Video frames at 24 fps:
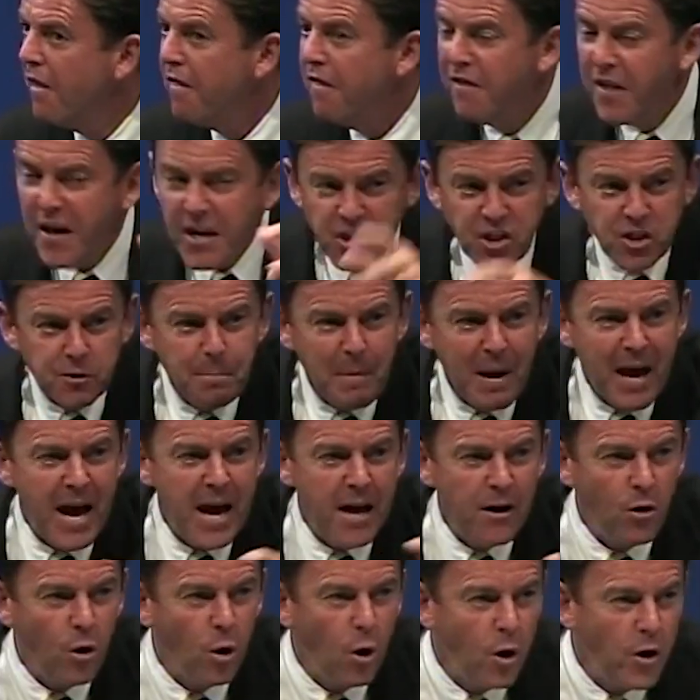This
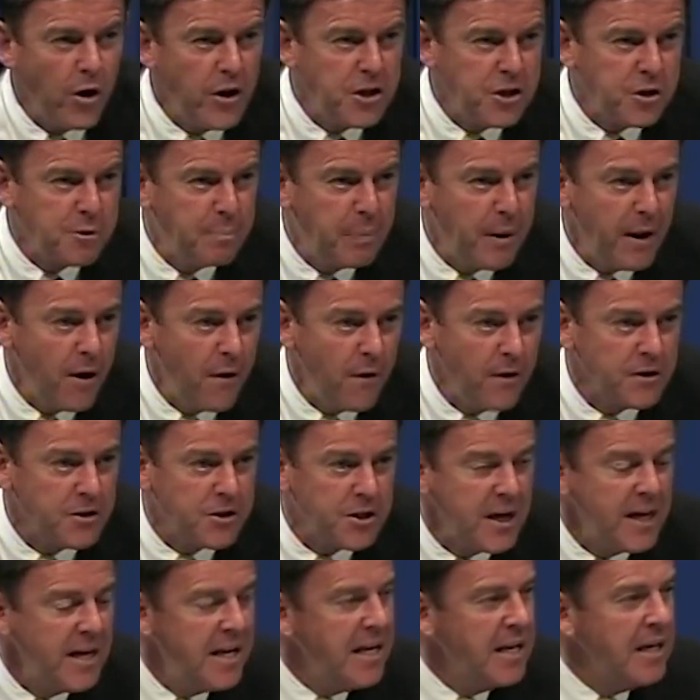man or his parents?"
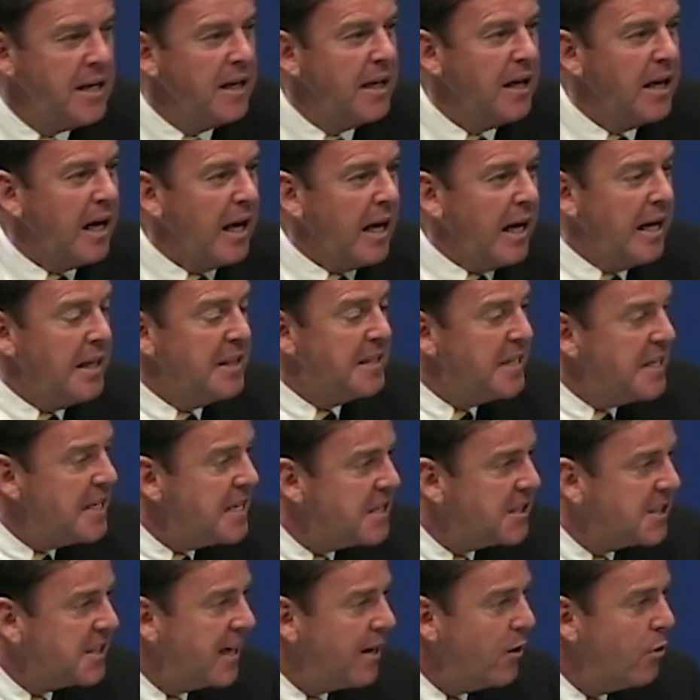And did he
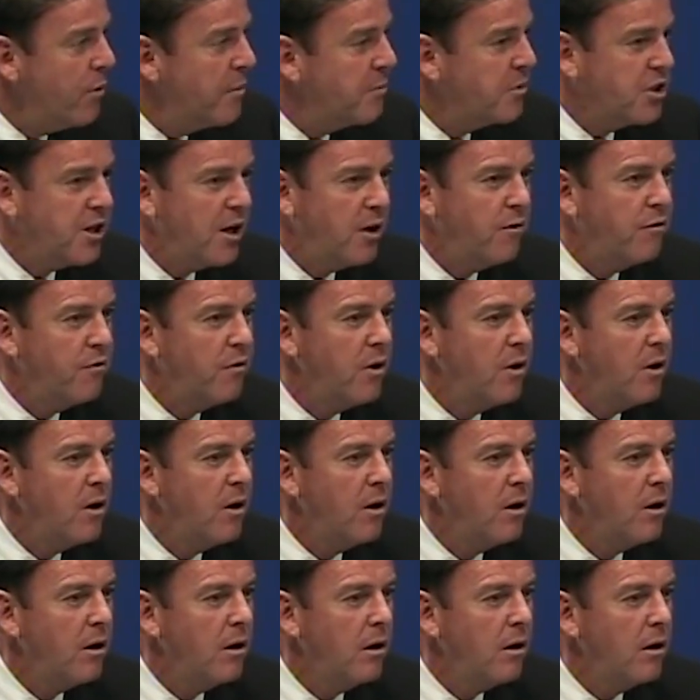say to himself,
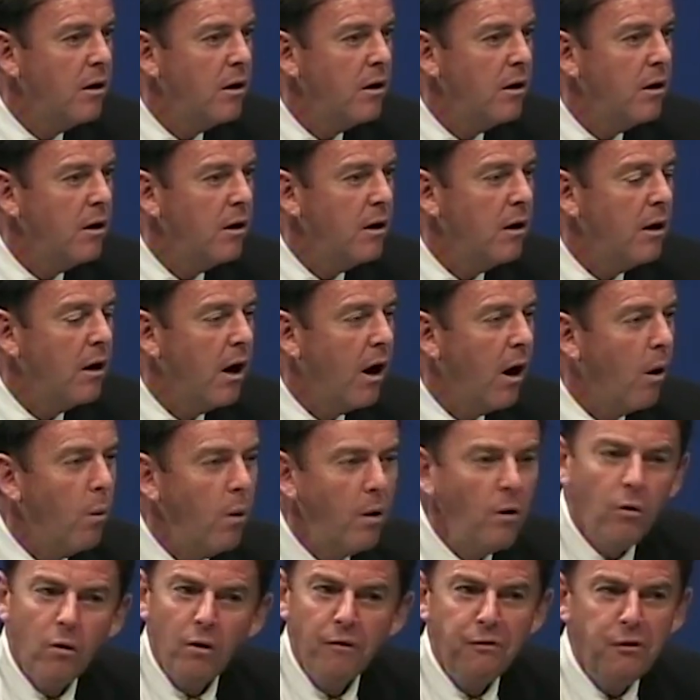"I
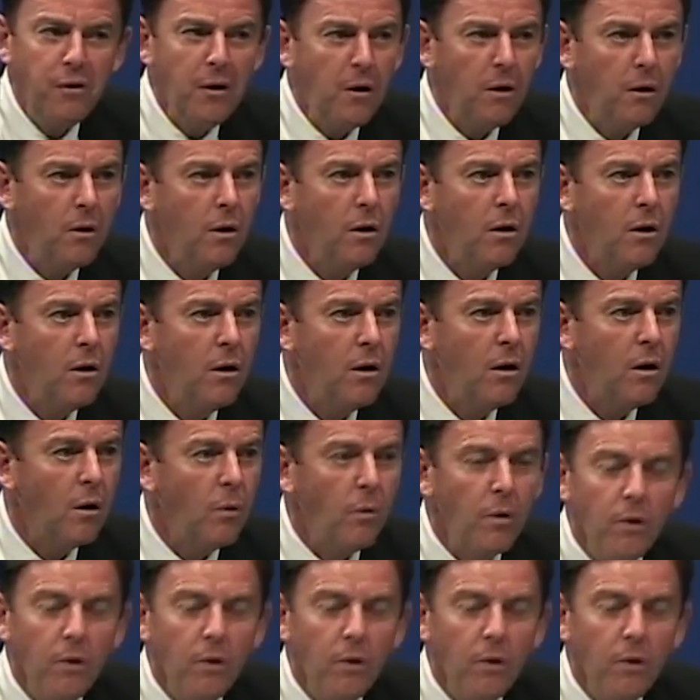wonder if they're, I